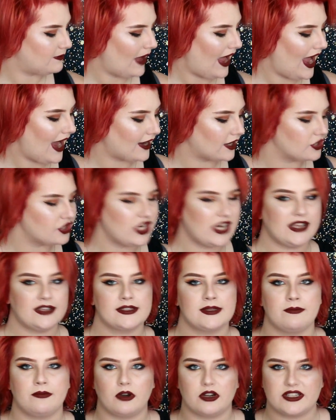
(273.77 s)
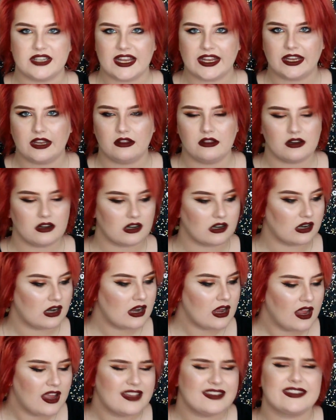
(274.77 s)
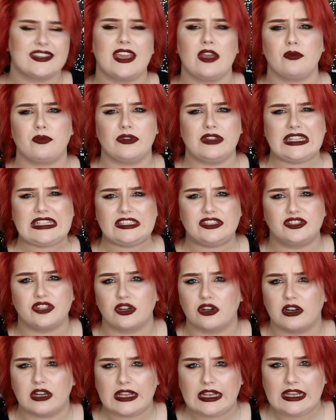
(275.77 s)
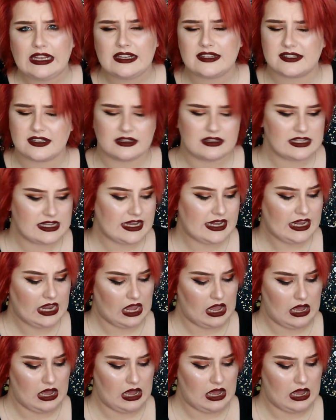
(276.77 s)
packagings in particular is they get really dirty easily.